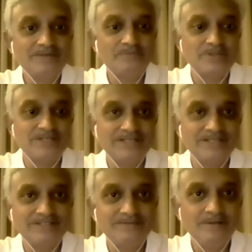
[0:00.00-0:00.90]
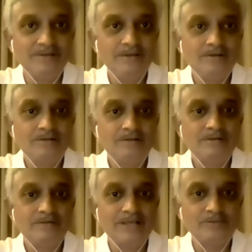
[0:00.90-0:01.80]
presentation.
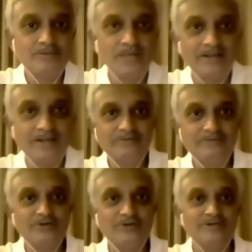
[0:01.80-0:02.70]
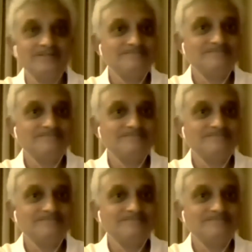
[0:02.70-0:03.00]
Thanks, Malaika. You're on. All